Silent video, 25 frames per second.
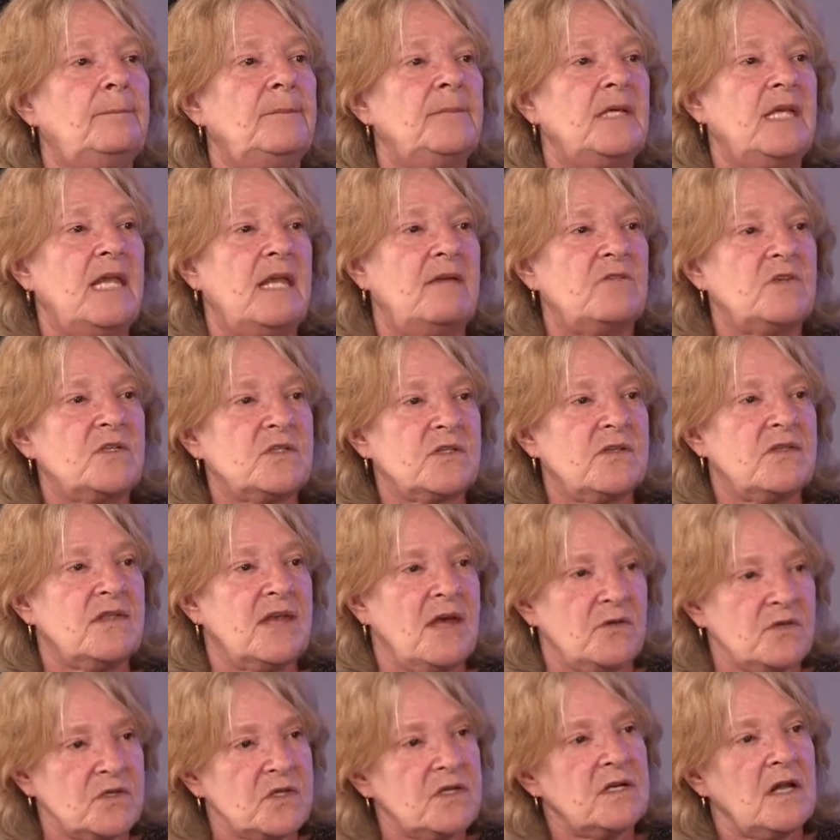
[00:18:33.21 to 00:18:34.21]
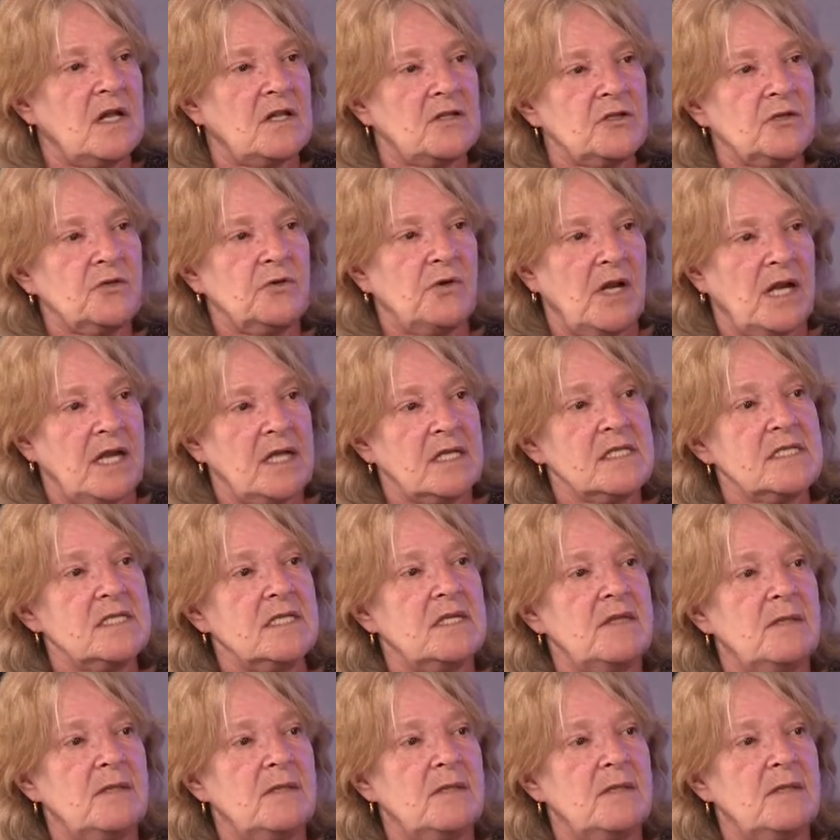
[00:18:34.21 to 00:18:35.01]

gave us a $1,000 grant.